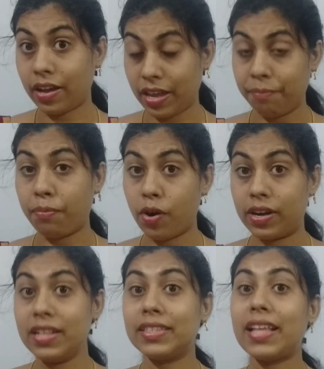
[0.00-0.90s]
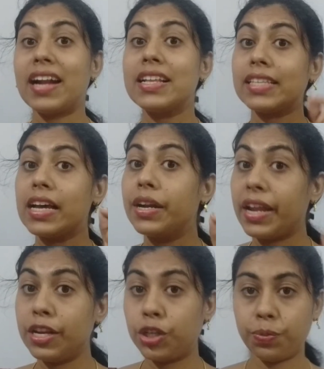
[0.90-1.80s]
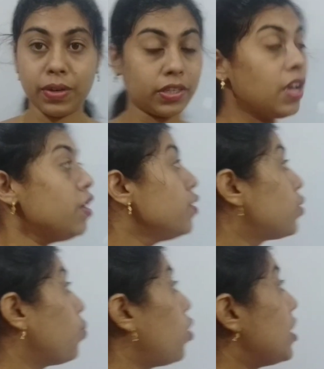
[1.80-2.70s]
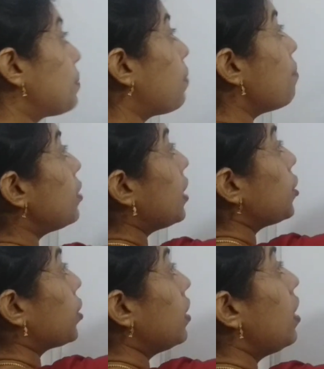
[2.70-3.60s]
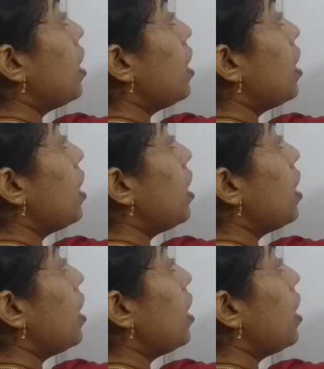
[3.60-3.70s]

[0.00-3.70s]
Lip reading: importance, that is arrangement. So what is permutation?